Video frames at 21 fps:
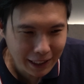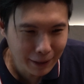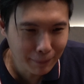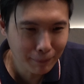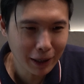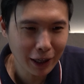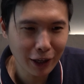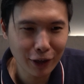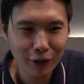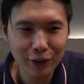them
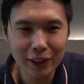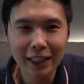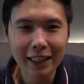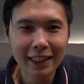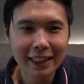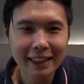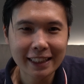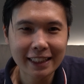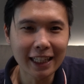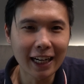out,
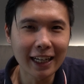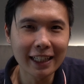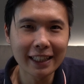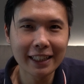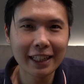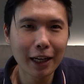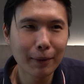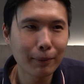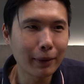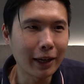sign
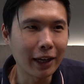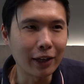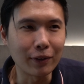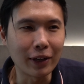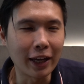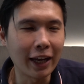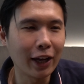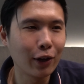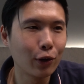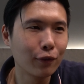them, and
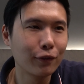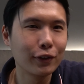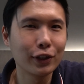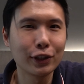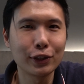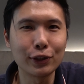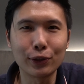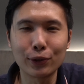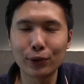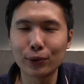head over,
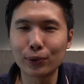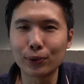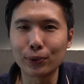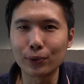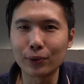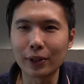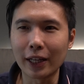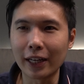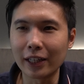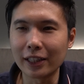to
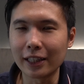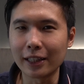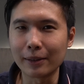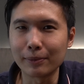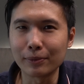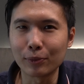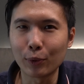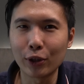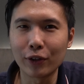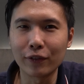like
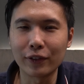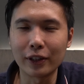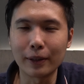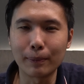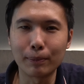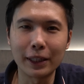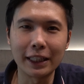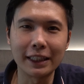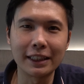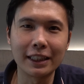one of the
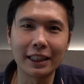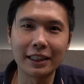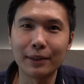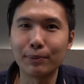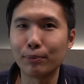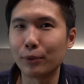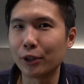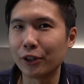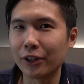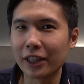places
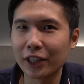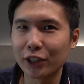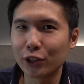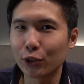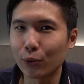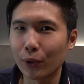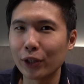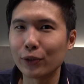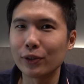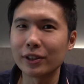in Marina
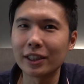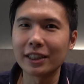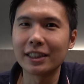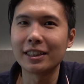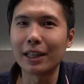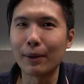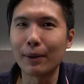Square to just